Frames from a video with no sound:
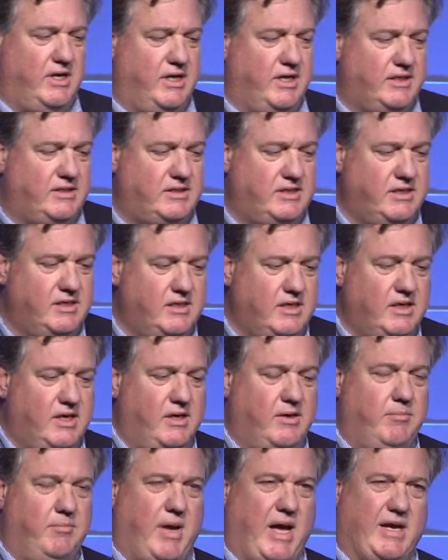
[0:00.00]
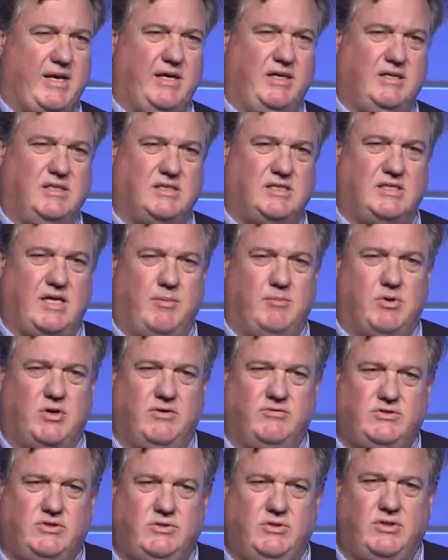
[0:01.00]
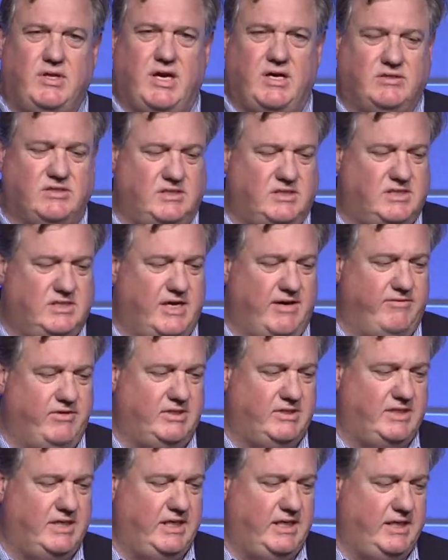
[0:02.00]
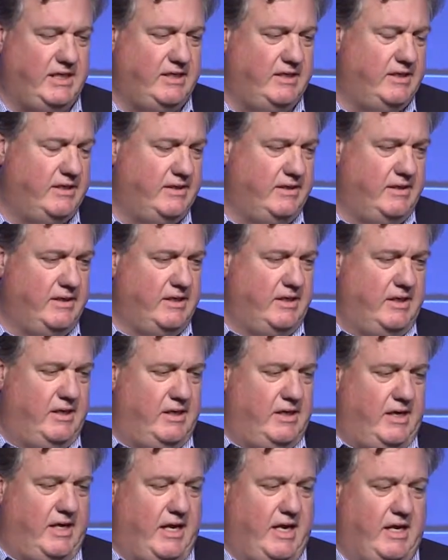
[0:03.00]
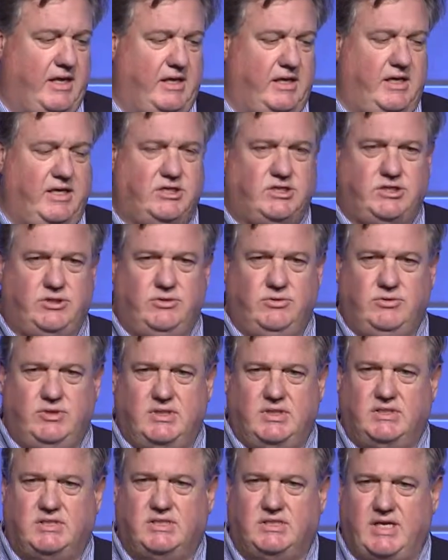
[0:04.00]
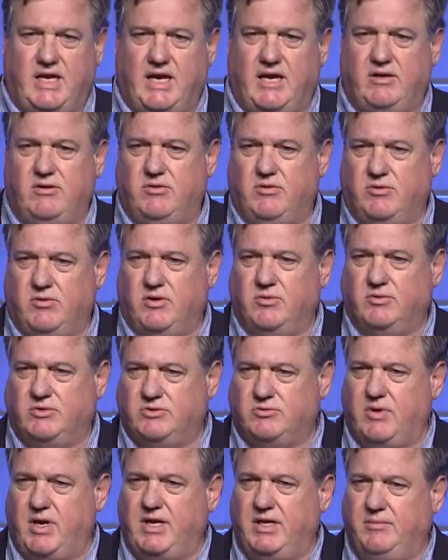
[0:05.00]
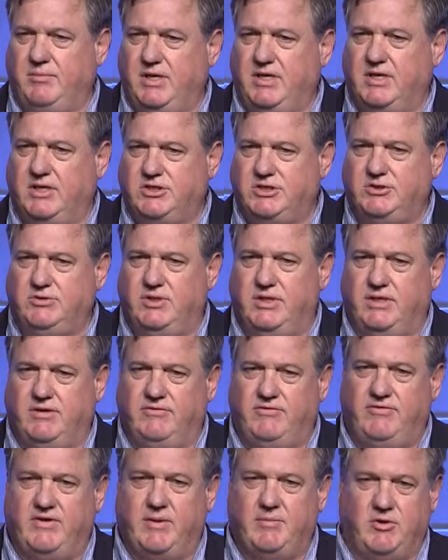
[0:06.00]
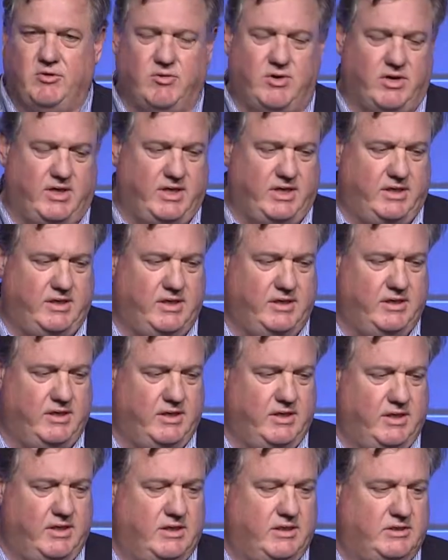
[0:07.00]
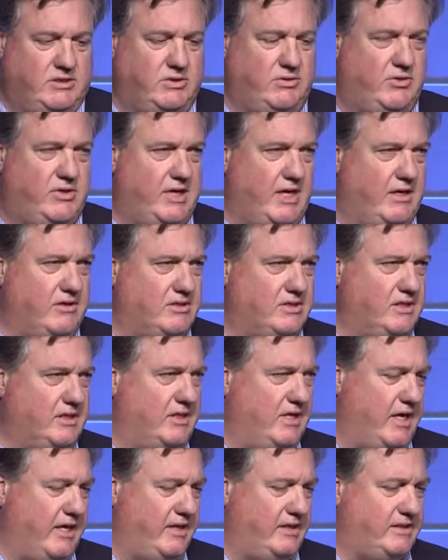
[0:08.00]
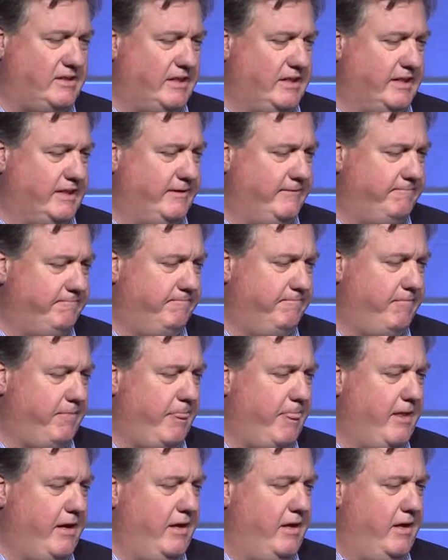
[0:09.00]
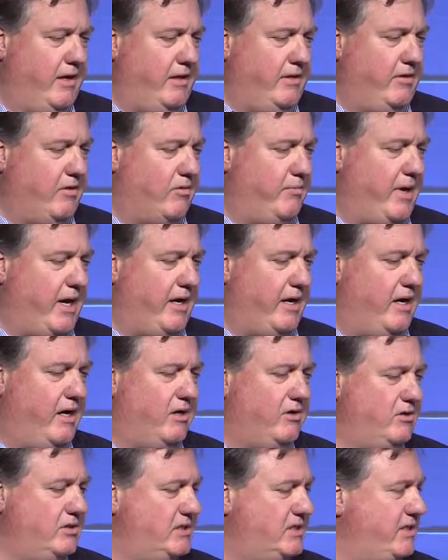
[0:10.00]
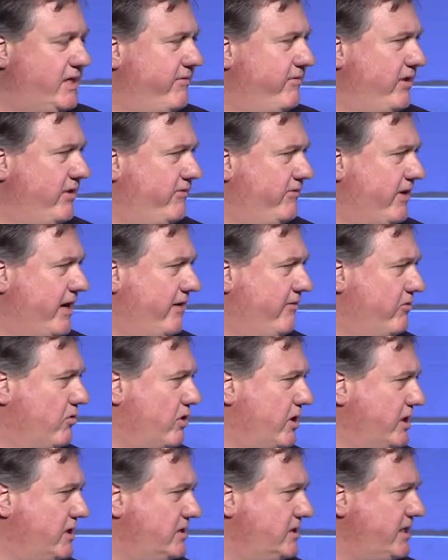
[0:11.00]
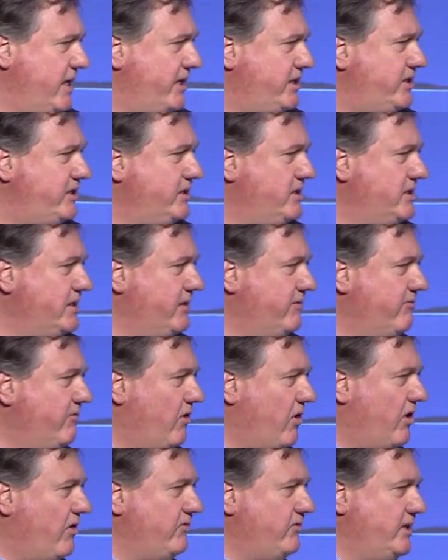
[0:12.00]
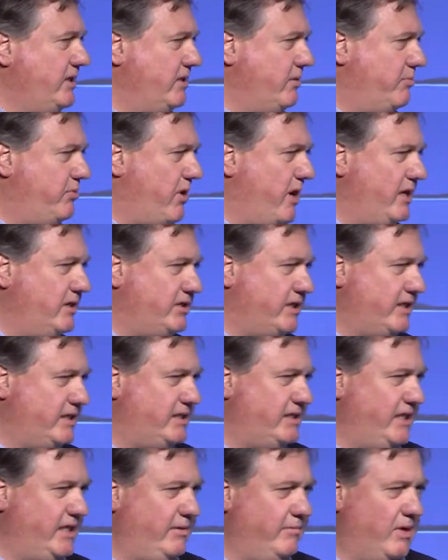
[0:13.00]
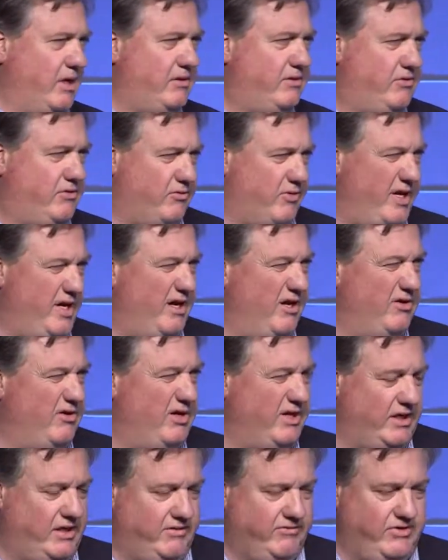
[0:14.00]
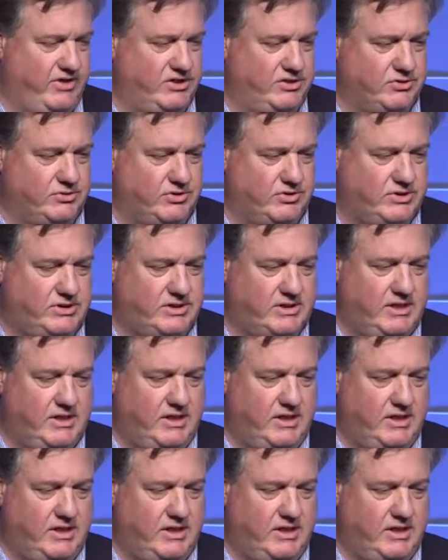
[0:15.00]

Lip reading: it back in December of 2017 and issued the standard, or it was ready to be issued in February 2019. There were about 175 organizations involved in the project team, 300 individuals.